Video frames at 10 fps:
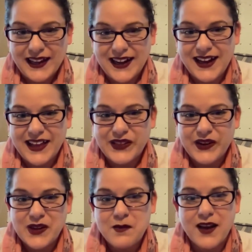and I thought
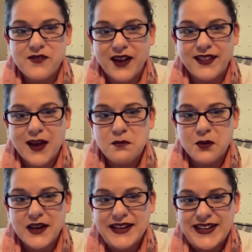you might find that
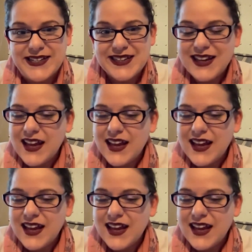pretty neat.